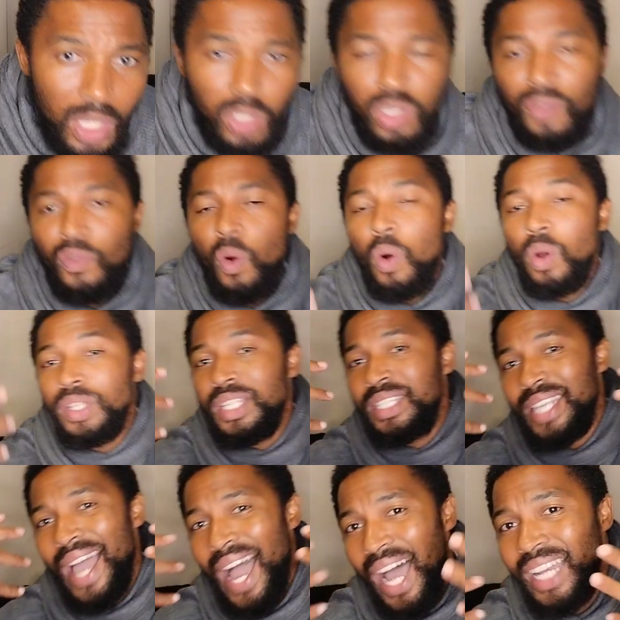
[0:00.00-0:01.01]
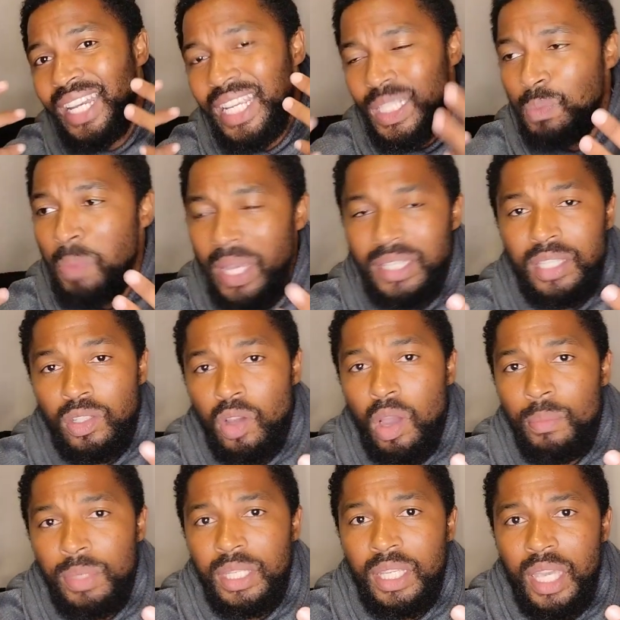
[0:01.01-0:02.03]
You have all these
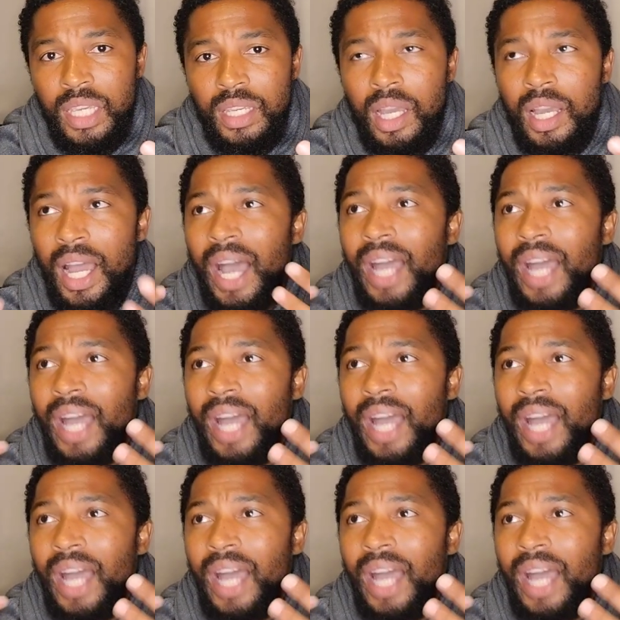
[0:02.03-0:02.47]
uncommunicated